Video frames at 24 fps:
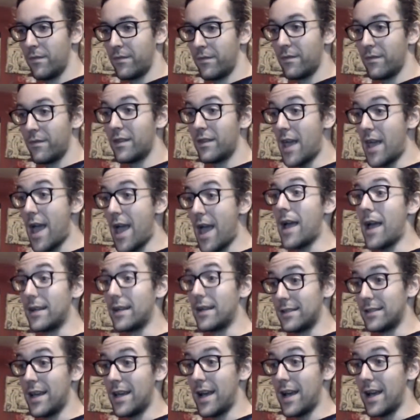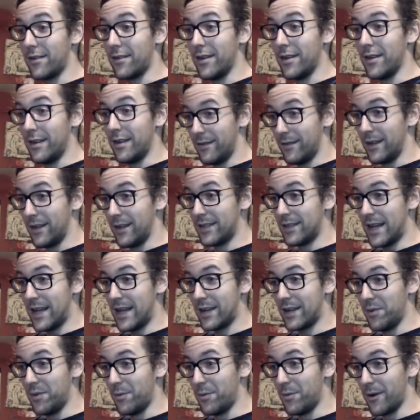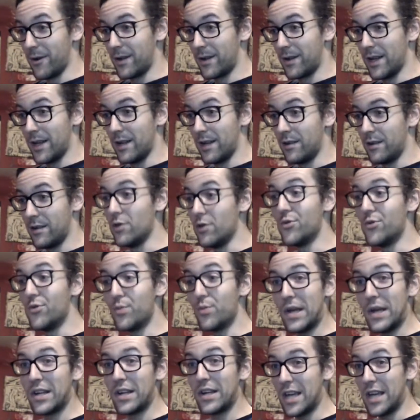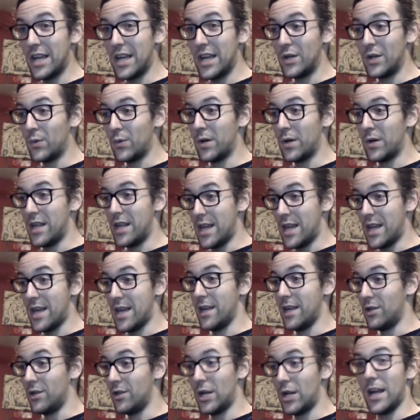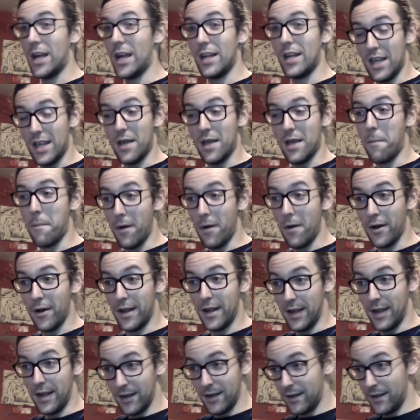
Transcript: Yeah, exactly. Exactly, Broke Dad. You spent K20A JDM money.